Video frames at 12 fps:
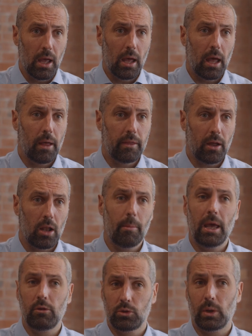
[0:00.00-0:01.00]
the Isle of
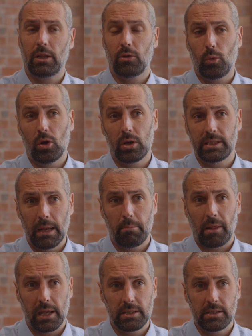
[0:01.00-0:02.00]
Man was one of the worst hit
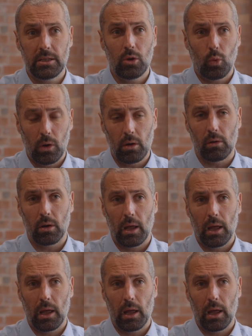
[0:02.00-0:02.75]
places in the world.